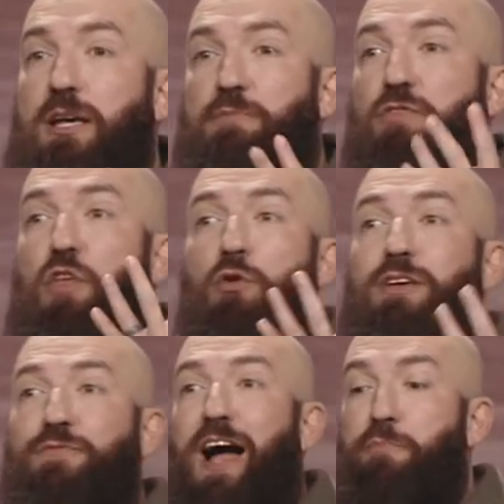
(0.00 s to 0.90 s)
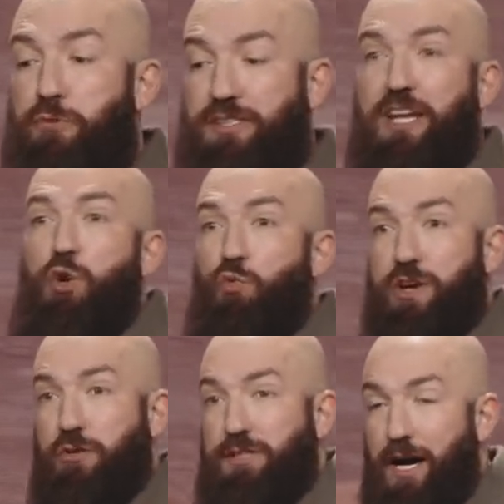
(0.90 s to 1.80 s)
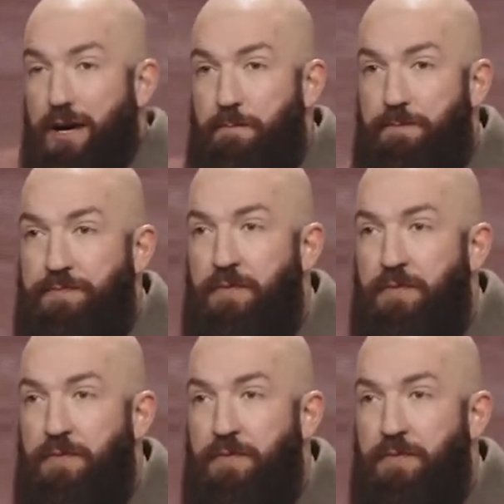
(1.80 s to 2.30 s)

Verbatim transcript: up to 35% in real time.